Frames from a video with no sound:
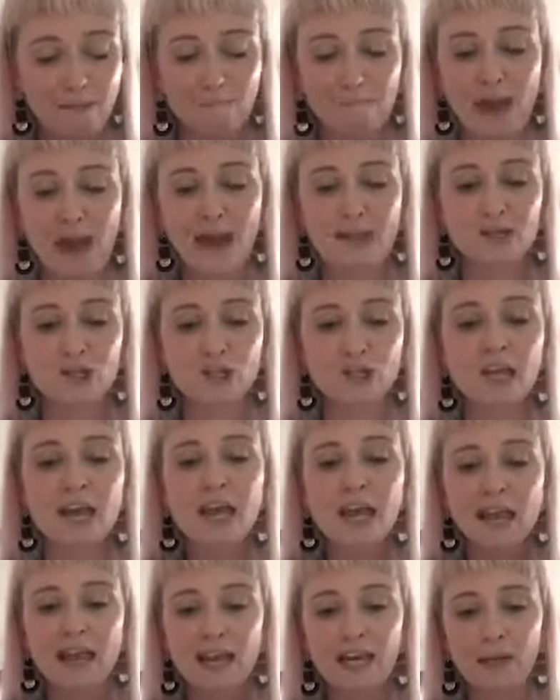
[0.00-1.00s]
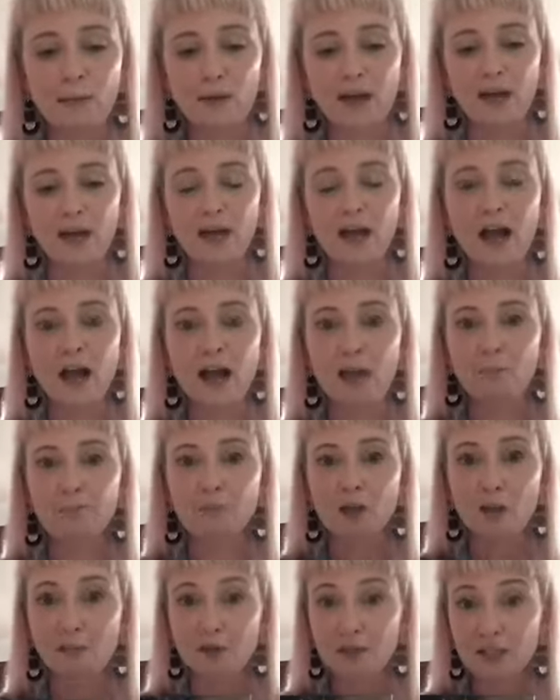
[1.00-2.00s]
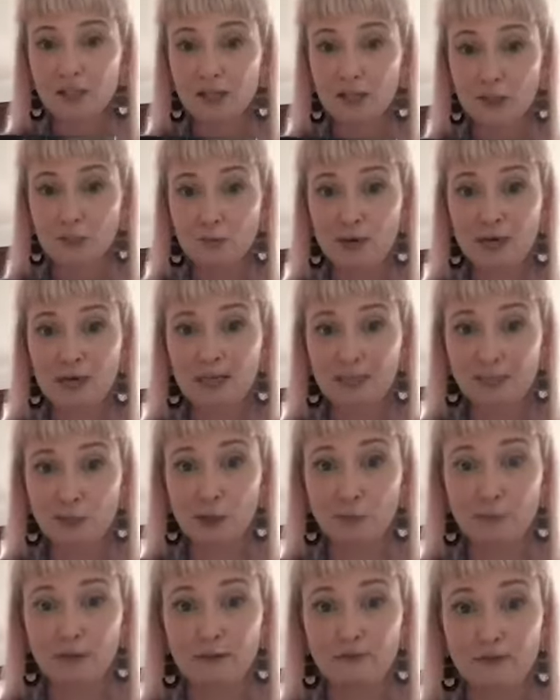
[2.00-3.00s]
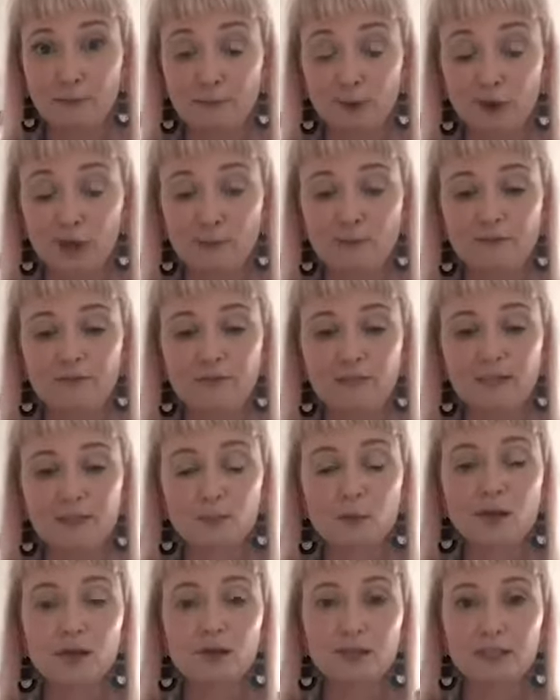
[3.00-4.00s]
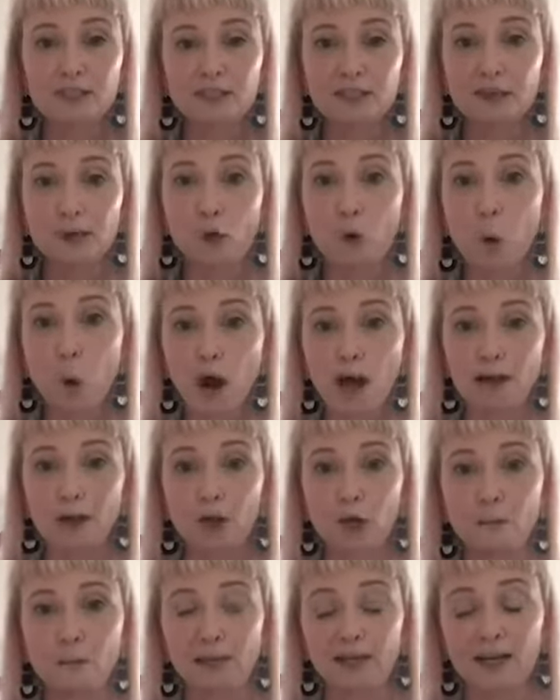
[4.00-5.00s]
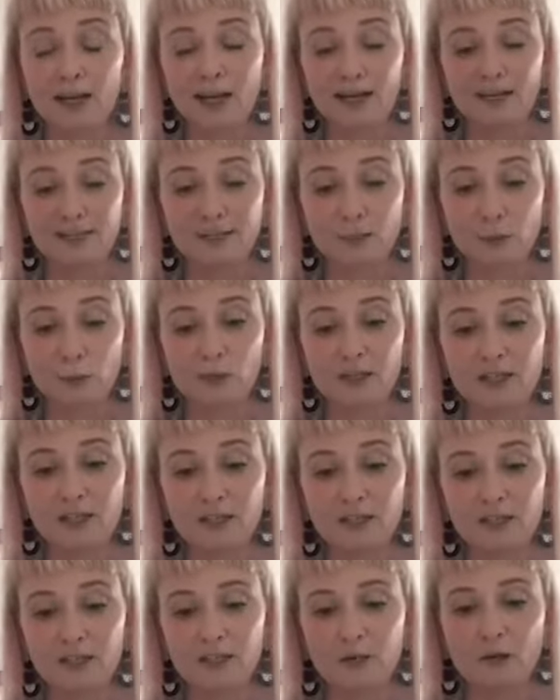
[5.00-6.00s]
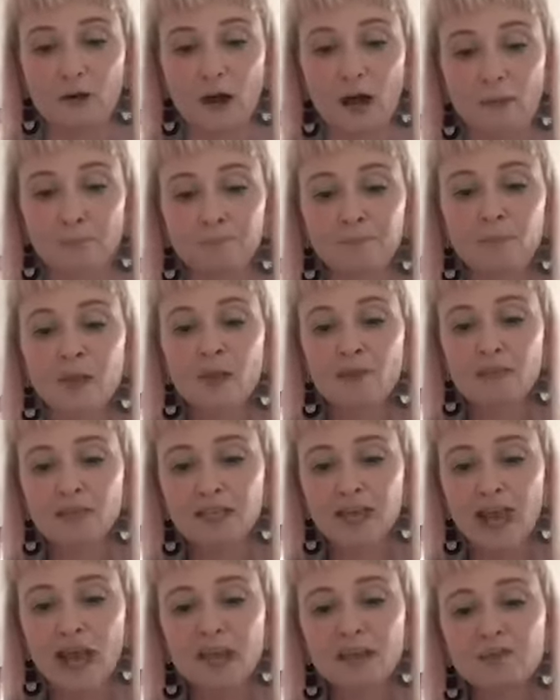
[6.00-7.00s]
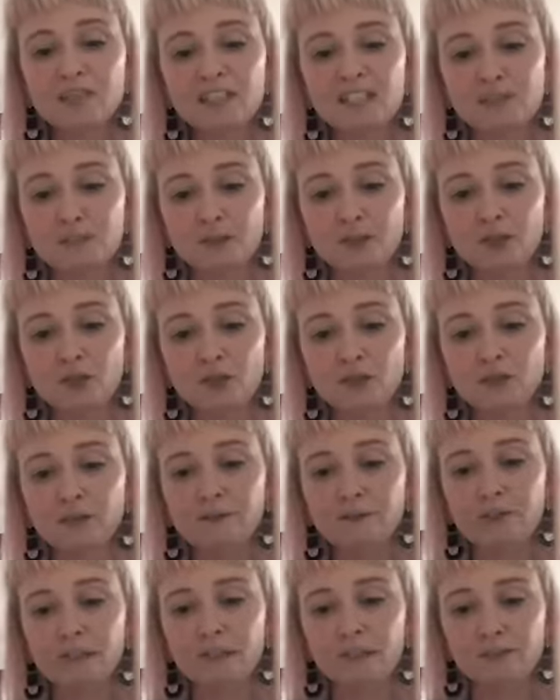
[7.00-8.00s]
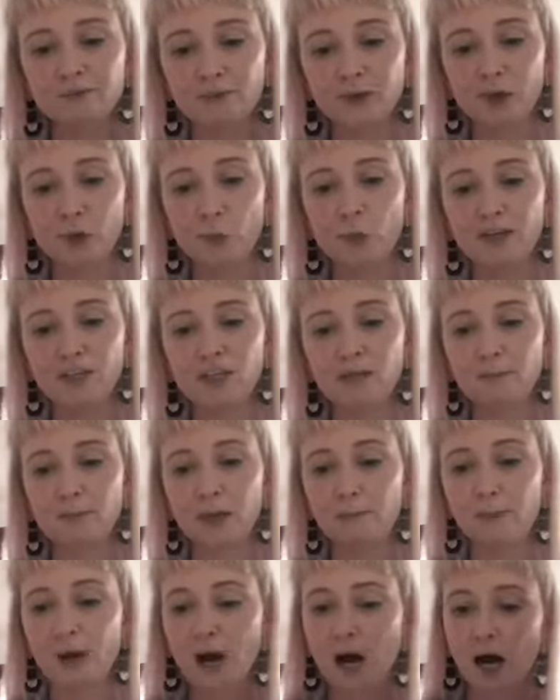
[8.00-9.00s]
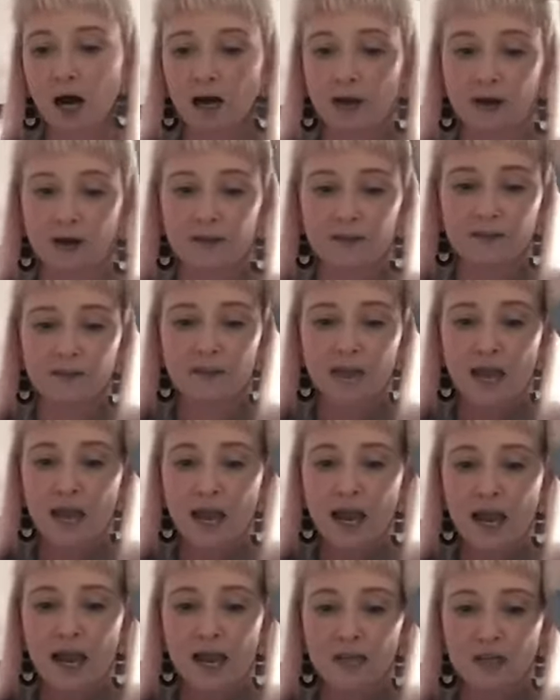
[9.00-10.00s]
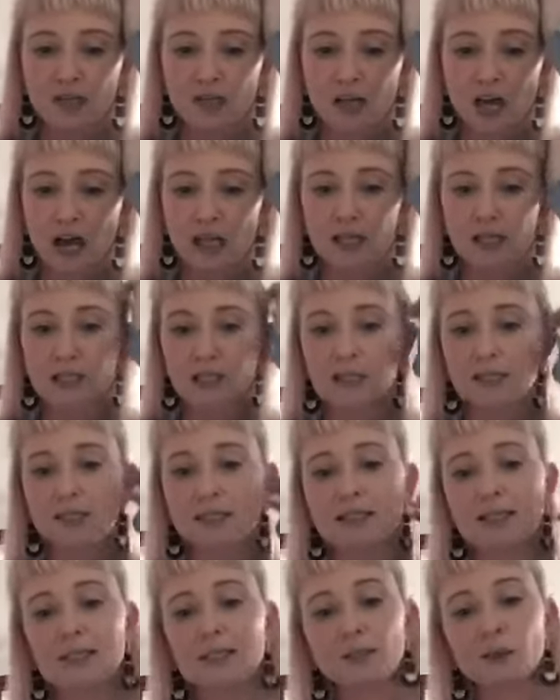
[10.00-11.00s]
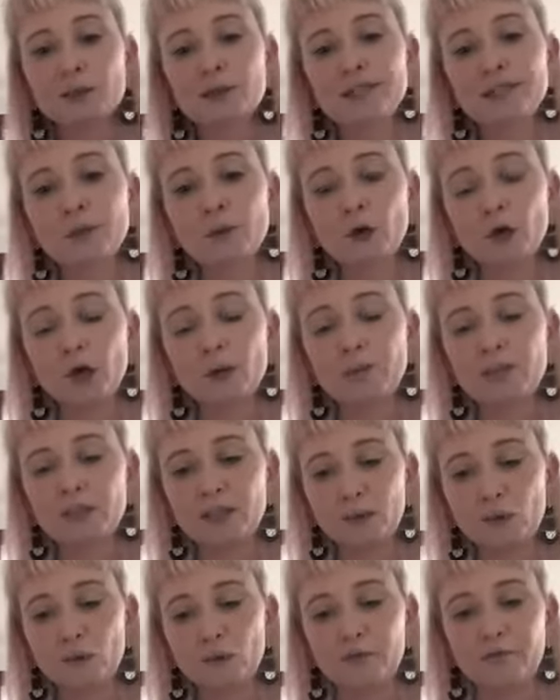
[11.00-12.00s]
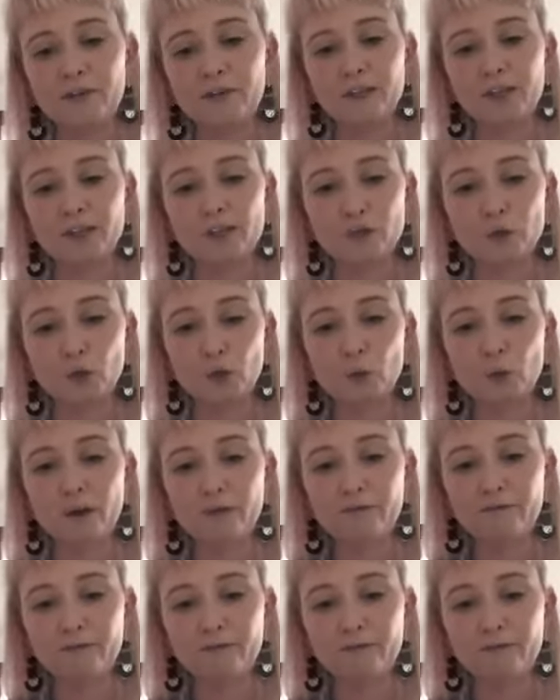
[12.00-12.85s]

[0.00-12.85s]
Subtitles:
matched. Anyway, I'm just going to read a little bit of the blurb of this one because it's a quite complicated story to describe. The town of Spindrift is frequented by pirates and charlatans. It's also home to the orphanage school where